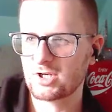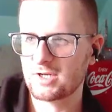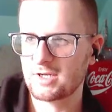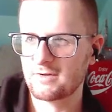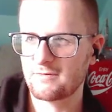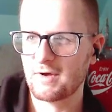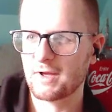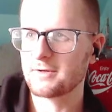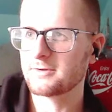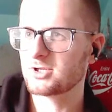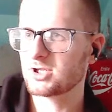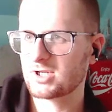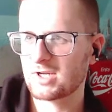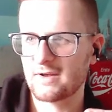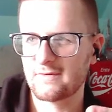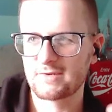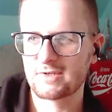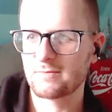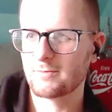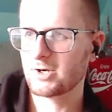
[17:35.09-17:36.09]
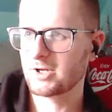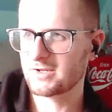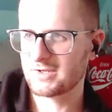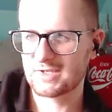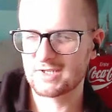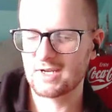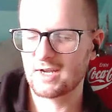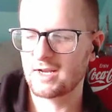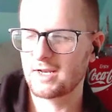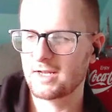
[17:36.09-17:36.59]
He'd rather just have someone else
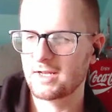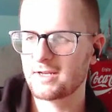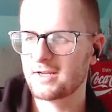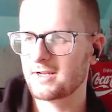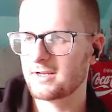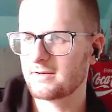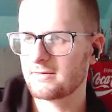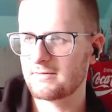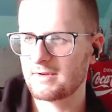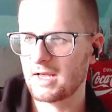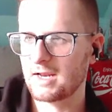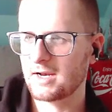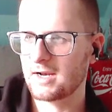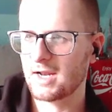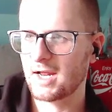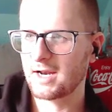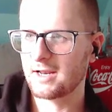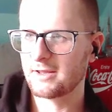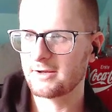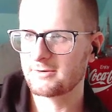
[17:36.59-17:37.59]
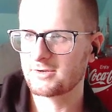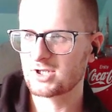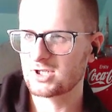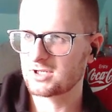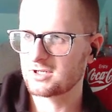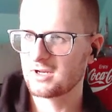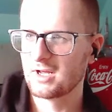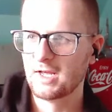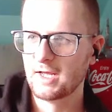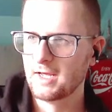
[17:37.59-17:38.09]
sign it and get it out of there. Just
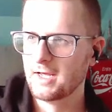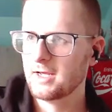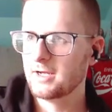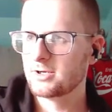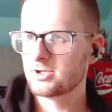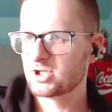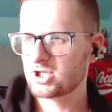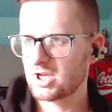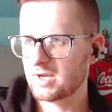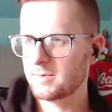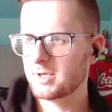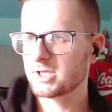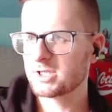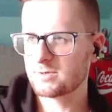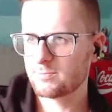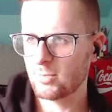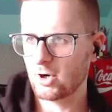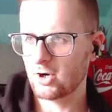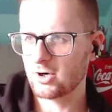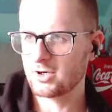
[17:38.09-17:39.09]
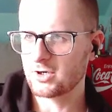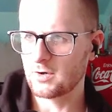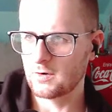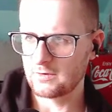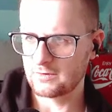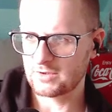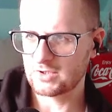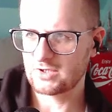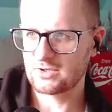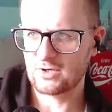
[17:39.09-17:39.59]
give me the Spark
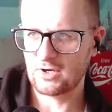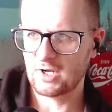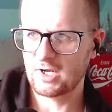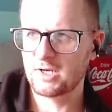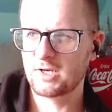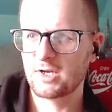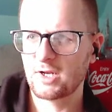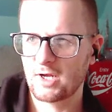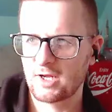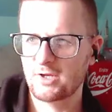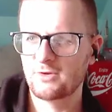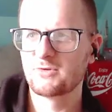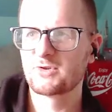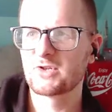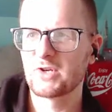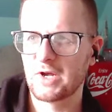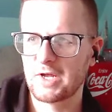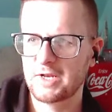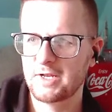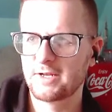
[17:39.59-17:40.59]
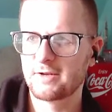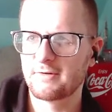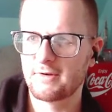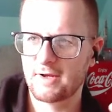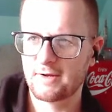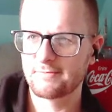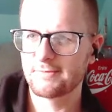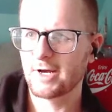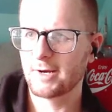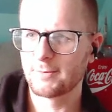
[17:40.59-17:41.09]
Notes and you sign it.
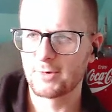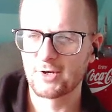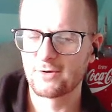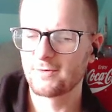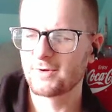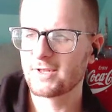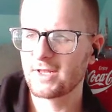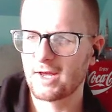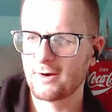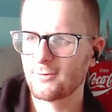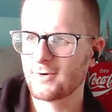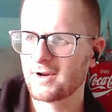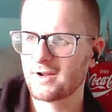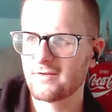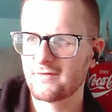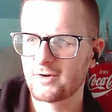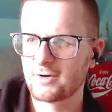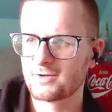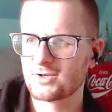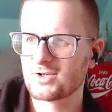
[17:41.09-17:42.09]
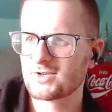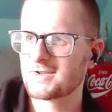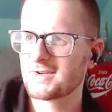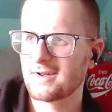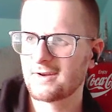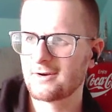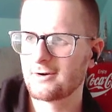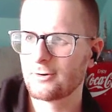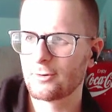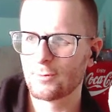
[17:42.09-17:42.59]
I'm good with that. Whatever. Just sign
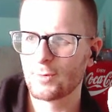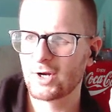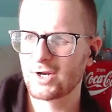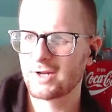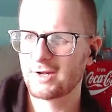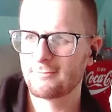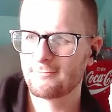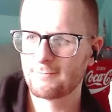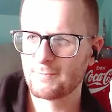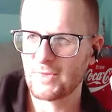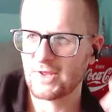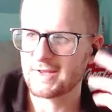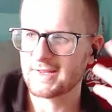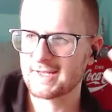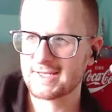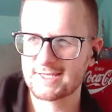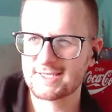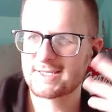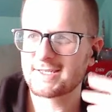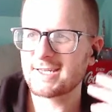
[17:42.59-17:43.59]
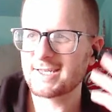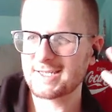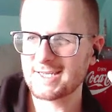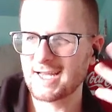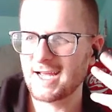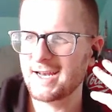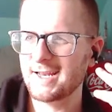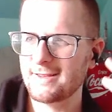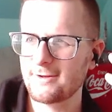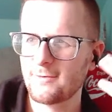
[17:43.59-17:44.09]
it under my name. Like that's
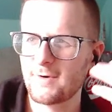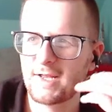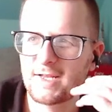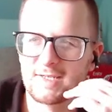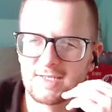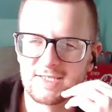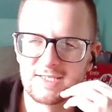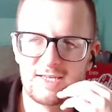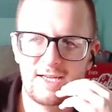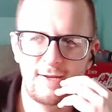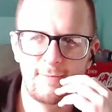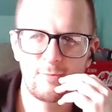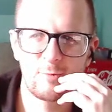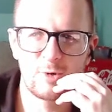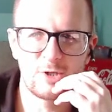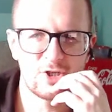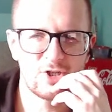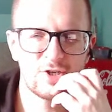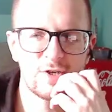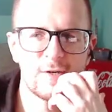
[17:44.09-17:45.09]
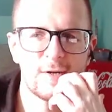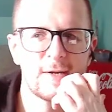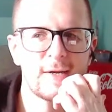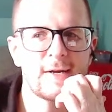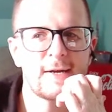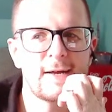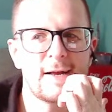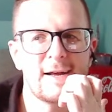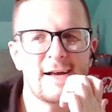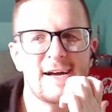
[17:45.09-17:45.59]
kind of the way it seemed, which
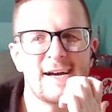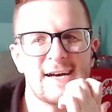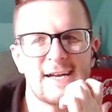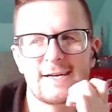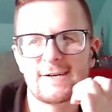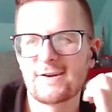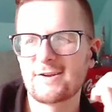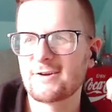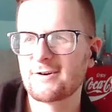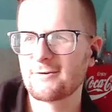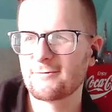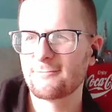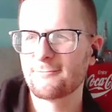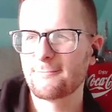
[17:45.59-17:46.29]
I don't know.